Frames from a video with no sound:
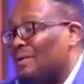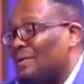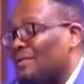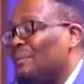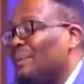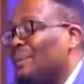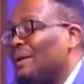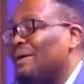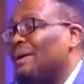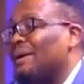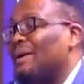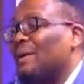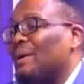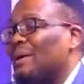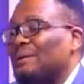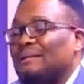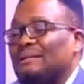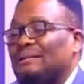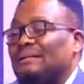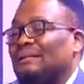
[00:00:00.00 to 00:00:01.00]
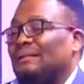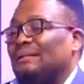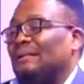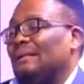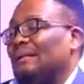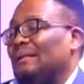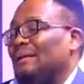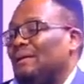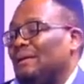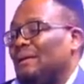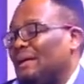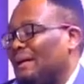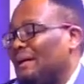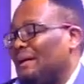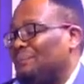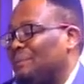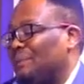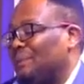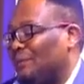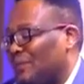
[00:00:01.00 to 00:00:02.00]
of my record.
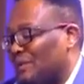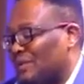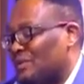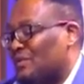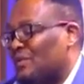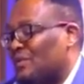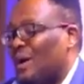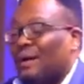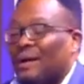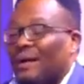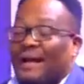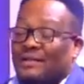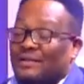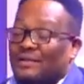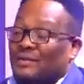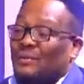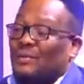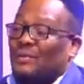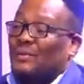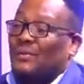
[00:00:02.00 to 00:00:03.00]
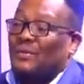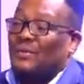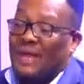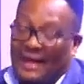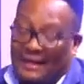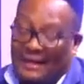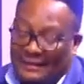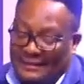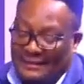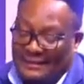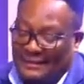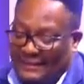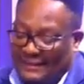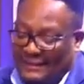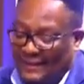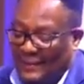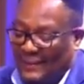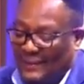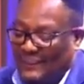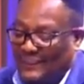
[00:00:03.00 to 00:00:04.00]
First of all, I'd like to thank,
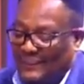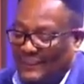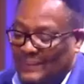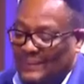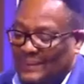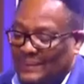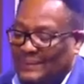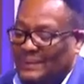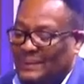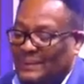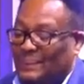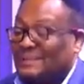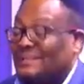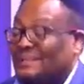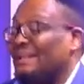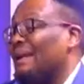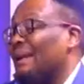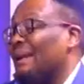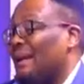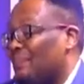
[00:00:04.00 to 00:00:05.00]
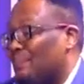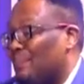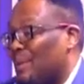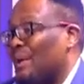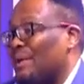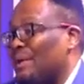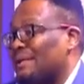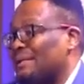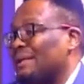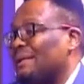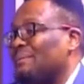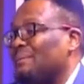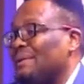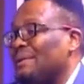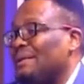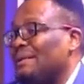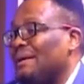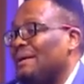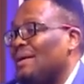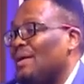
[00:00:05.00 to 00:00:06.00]
the person that appointed
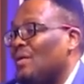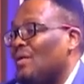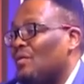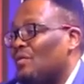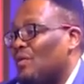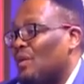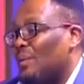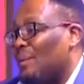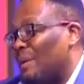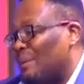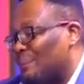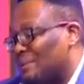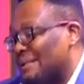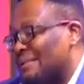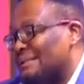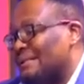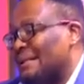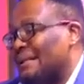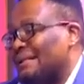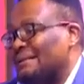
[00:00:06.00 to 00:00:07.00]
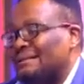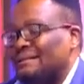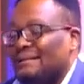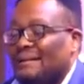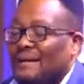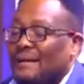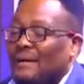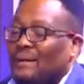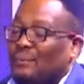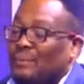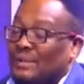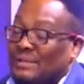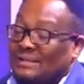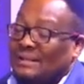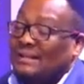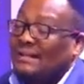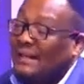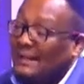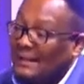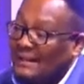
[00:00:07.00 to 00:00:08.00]
me, former President
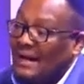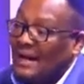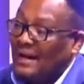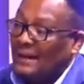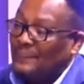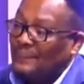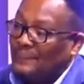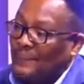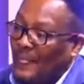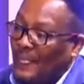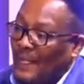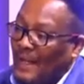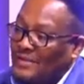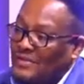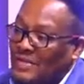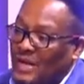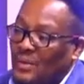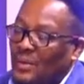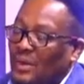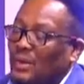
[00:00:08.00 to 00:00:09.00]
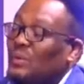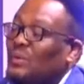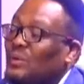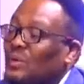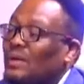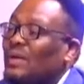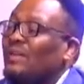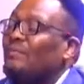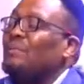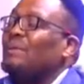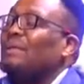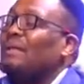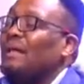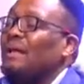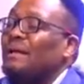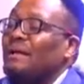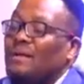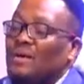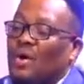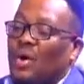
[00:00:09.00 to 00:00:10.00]
Edgar Chagwa gave me
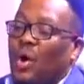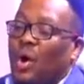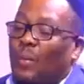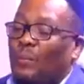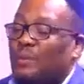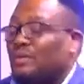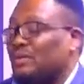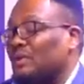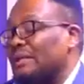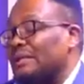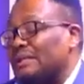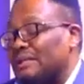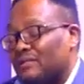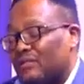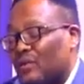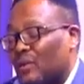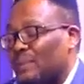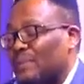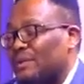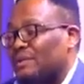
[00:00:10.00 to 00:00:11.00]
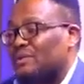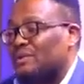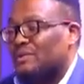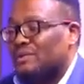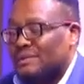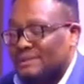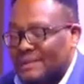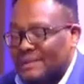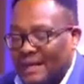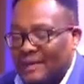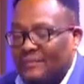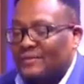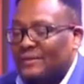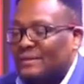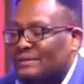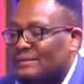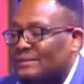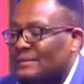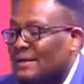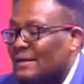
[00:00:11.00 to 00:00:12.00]
the opportunity for me to serve
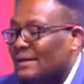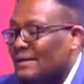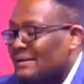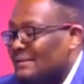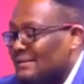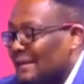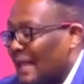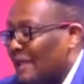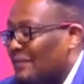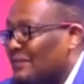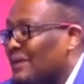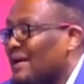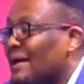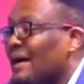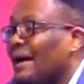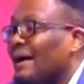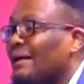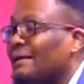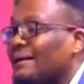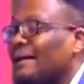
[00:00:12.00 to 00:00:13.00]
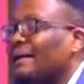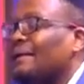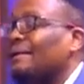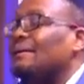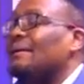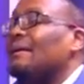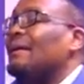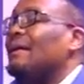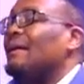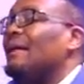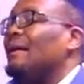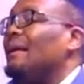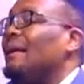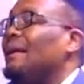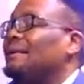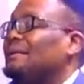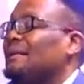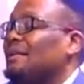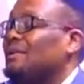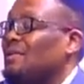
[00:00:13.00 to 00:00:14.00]
in South Africa, and then
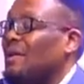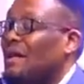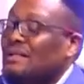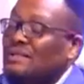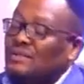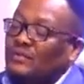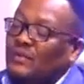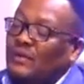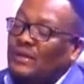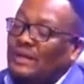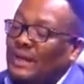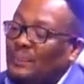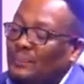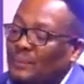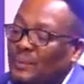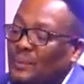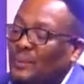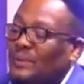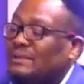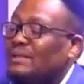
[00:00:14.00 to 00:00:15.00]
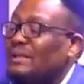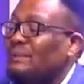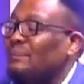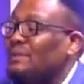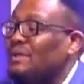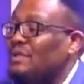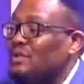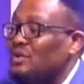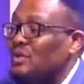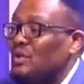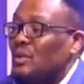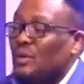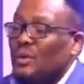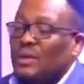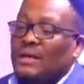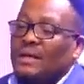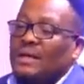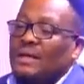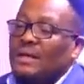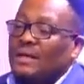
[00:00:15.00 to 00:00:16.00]
later transferred and promoted me to
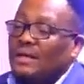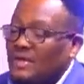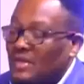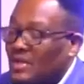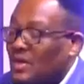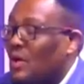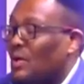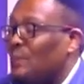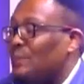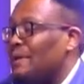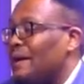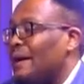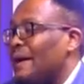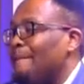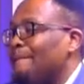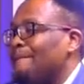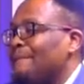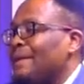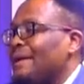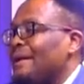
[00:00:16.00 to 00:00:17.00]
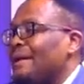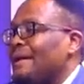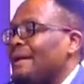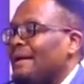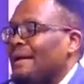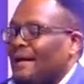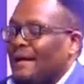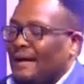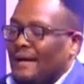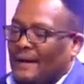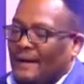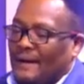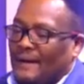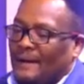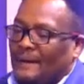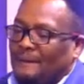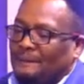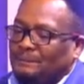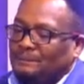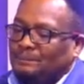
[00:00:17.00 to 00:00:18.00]
Ethiopia. I